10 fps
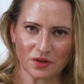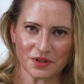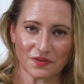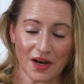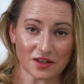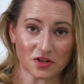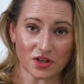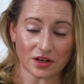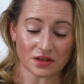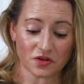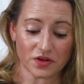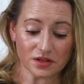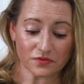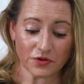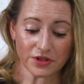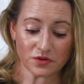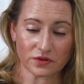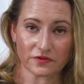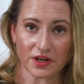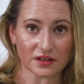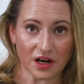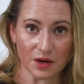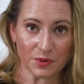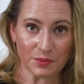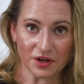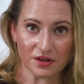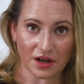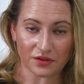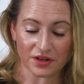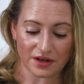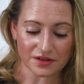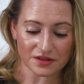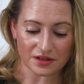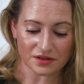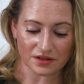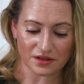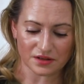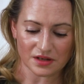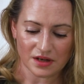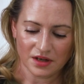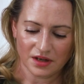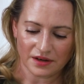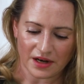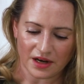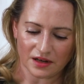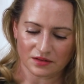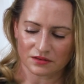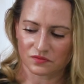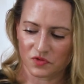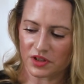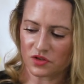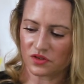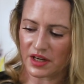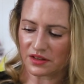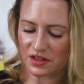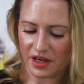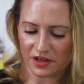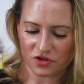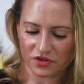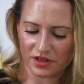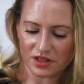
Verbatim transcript: terms of acne ingredients for this one, we've got carbomer. nothing else, that's it. Uh, really do like the texture of